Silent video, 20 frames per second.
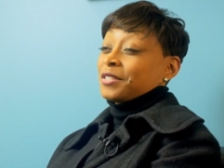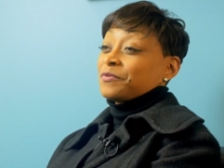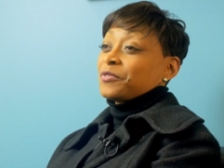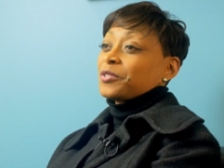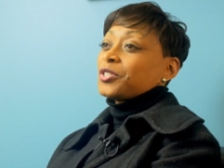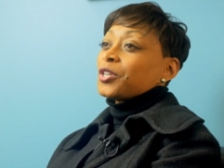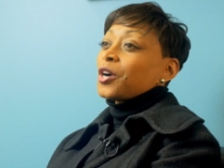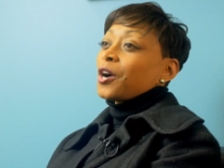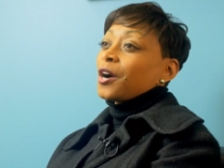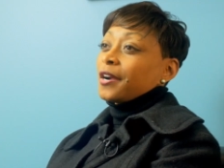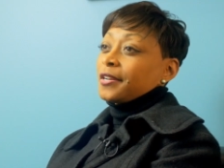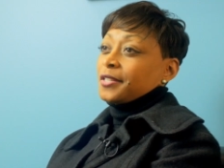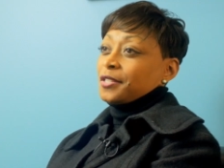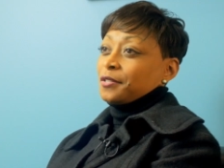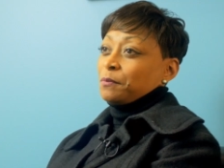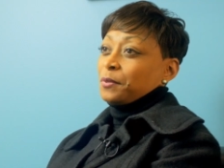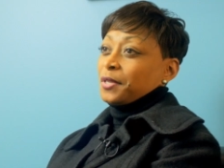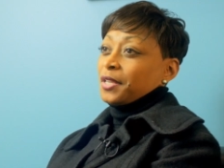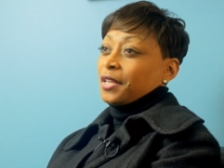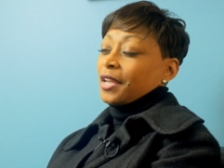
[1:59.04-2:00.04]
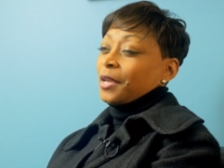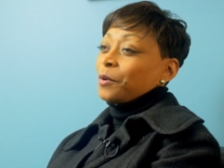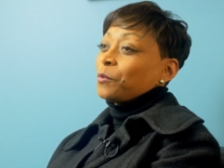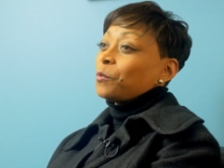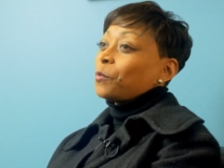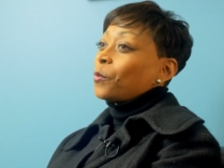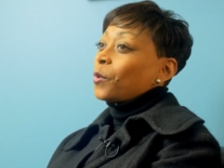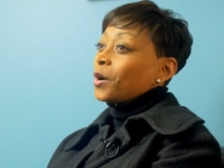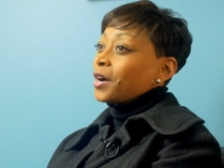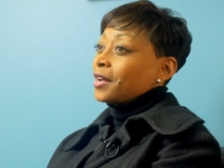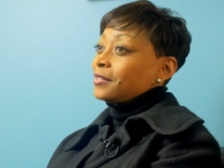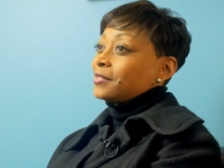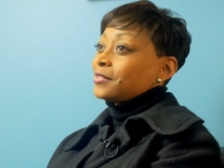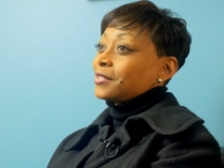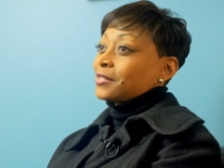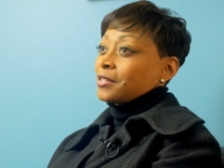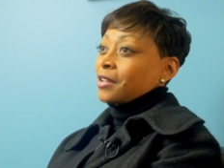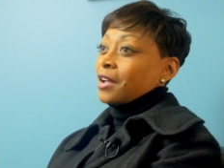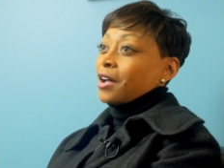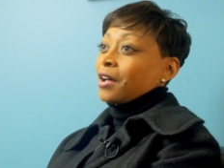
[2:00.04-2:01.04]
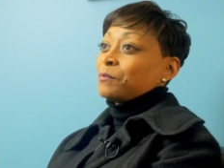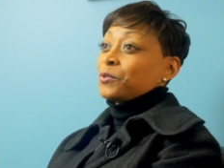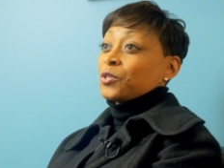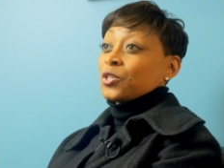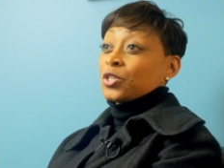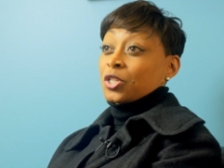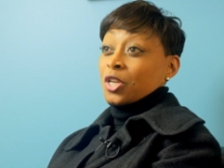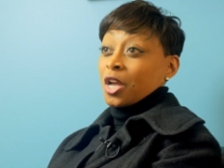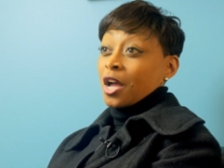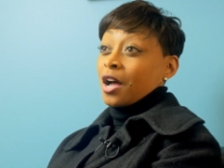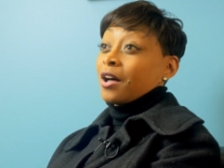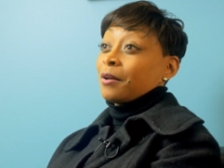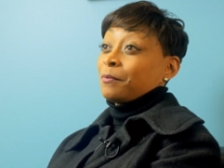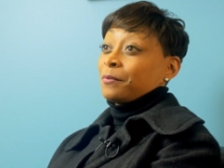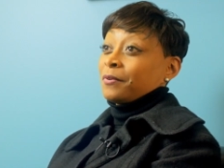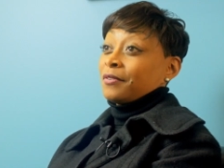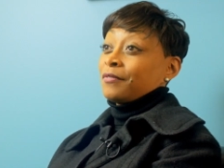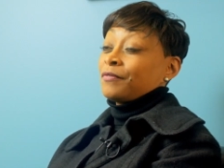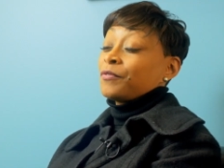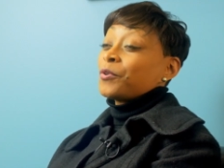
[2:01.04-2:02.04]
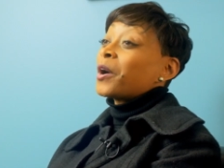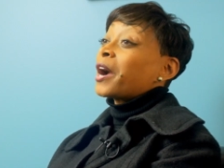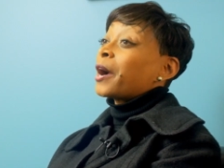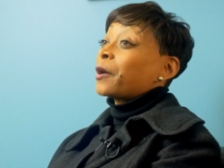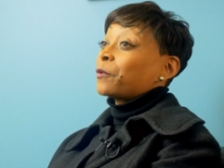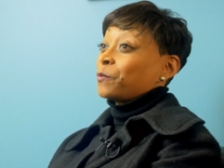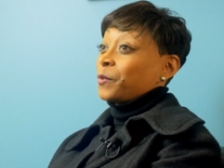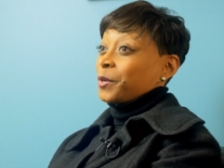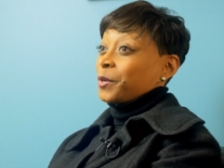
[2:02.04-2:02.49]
is for DAR to be a one stop shop for our